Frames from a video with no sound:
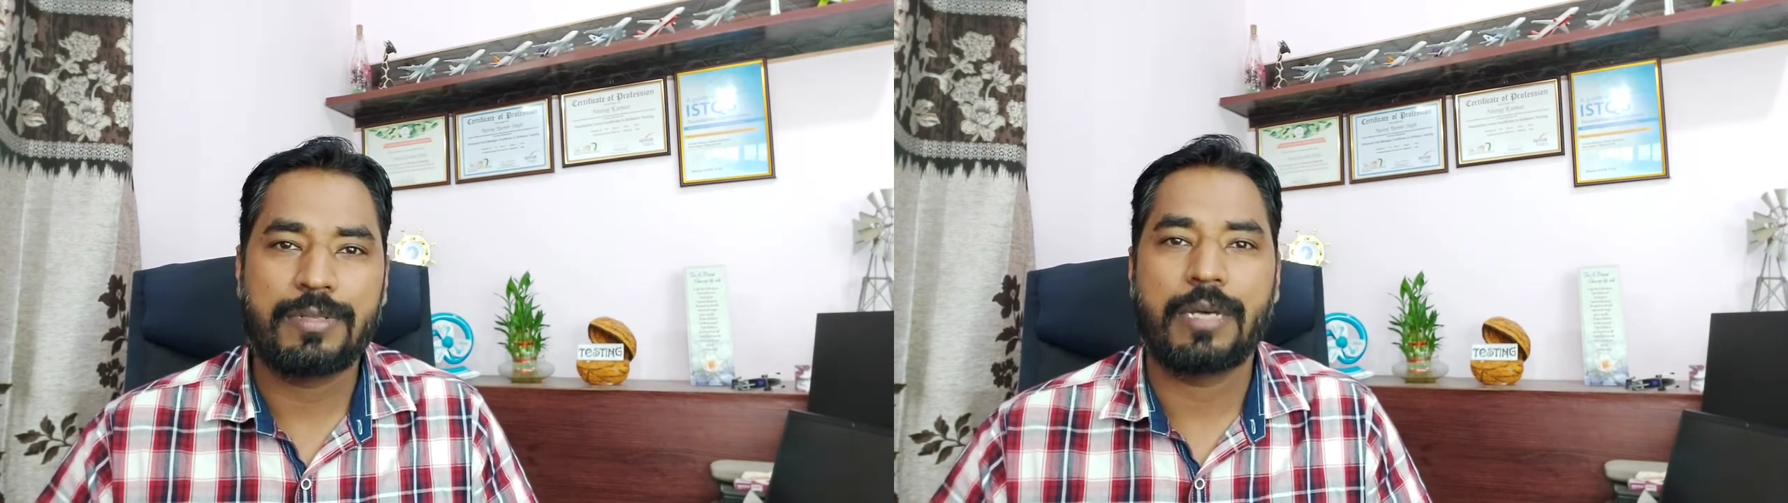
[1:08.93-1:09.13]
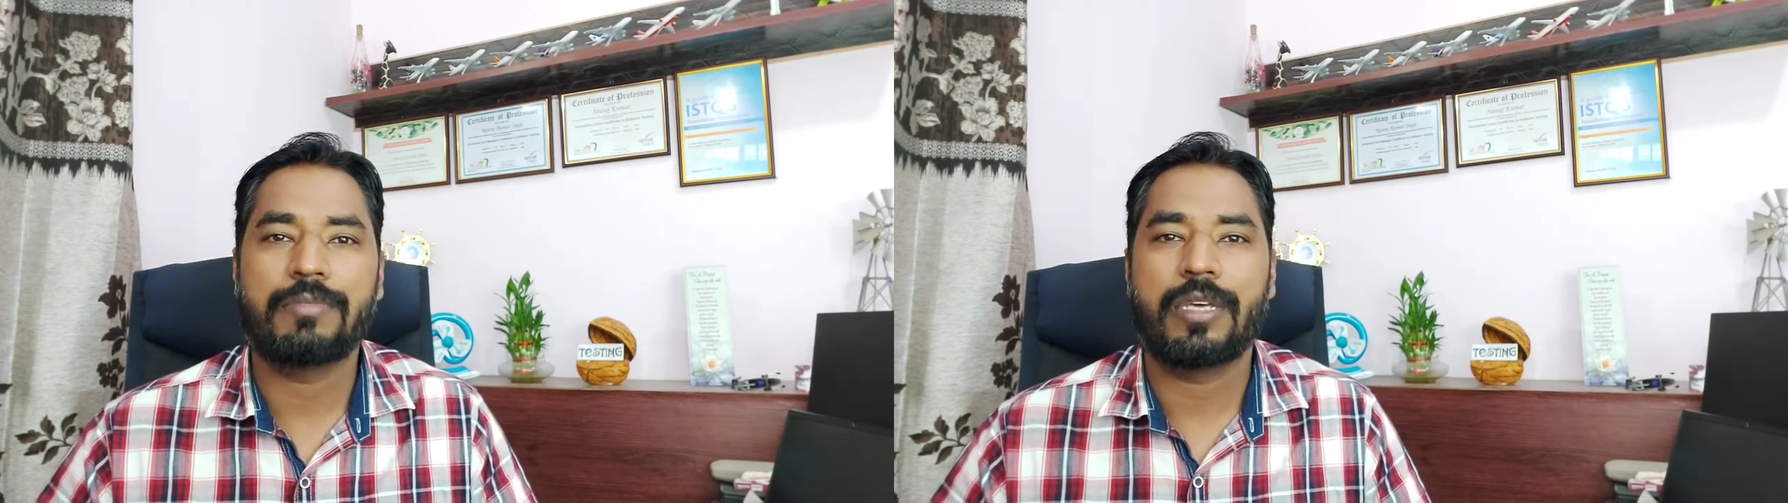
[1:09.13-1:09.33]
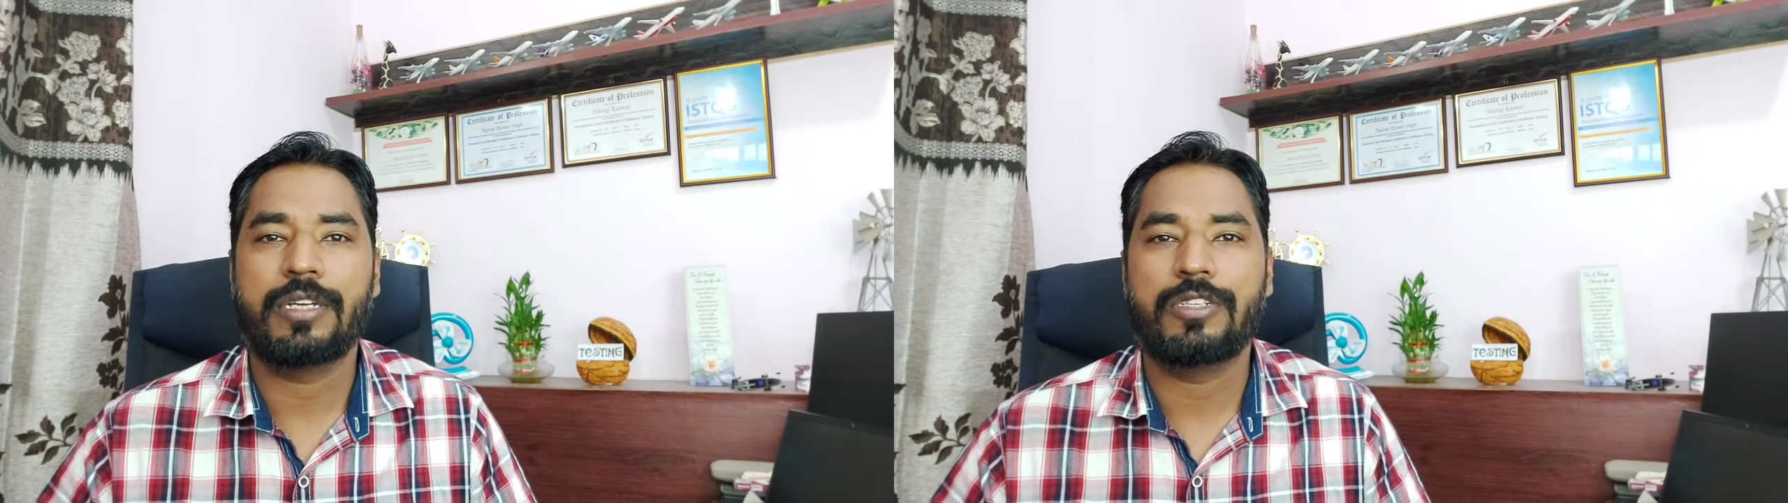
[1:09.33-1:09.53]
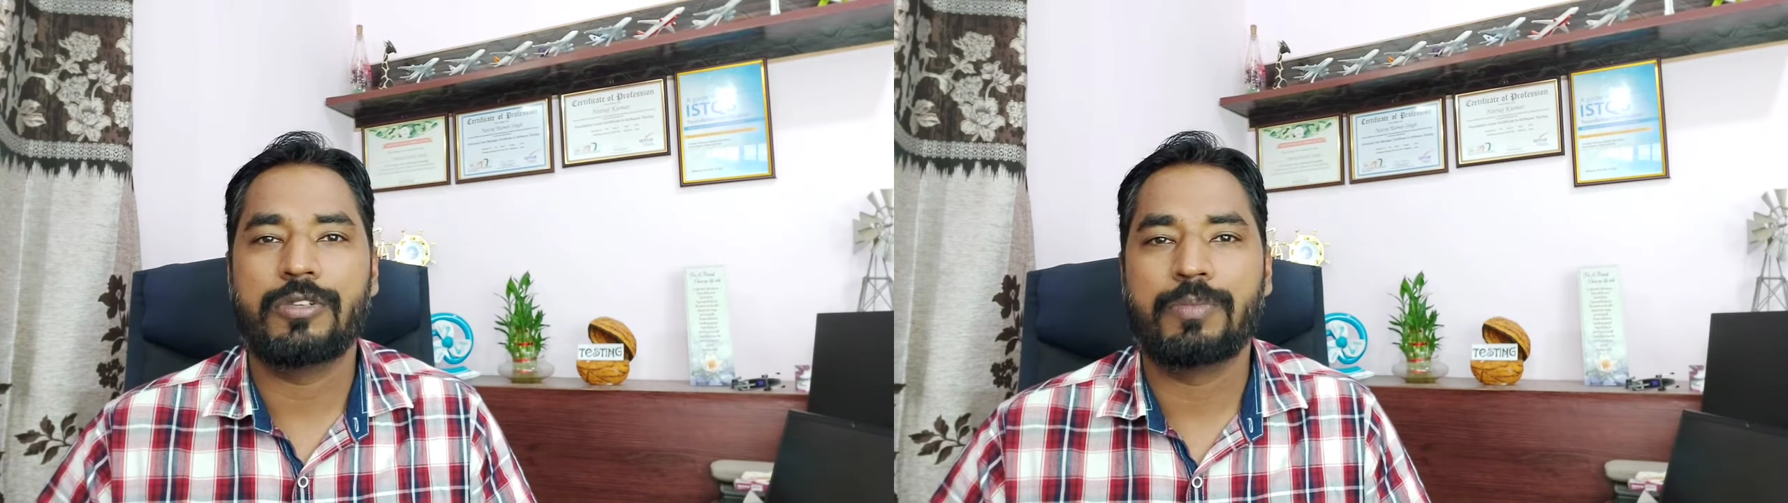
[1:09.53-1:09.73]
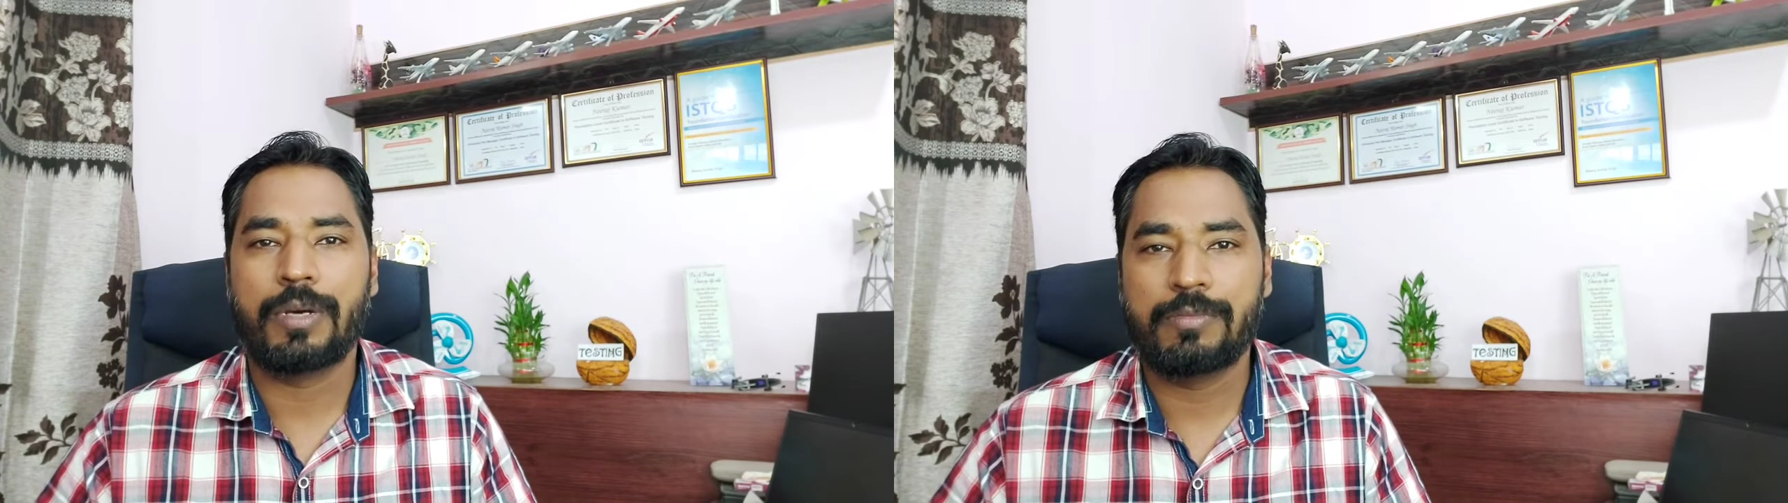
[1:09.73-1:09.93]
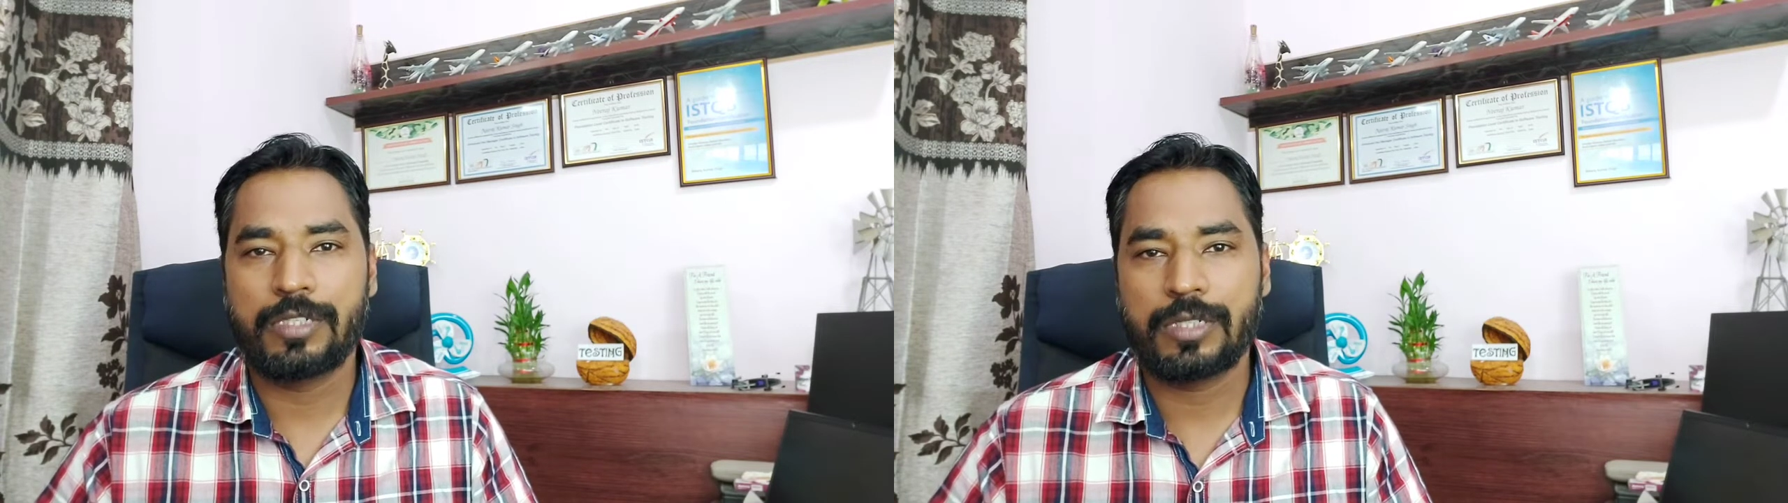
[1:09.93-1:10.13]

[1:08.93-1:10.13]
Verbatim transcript: something to publish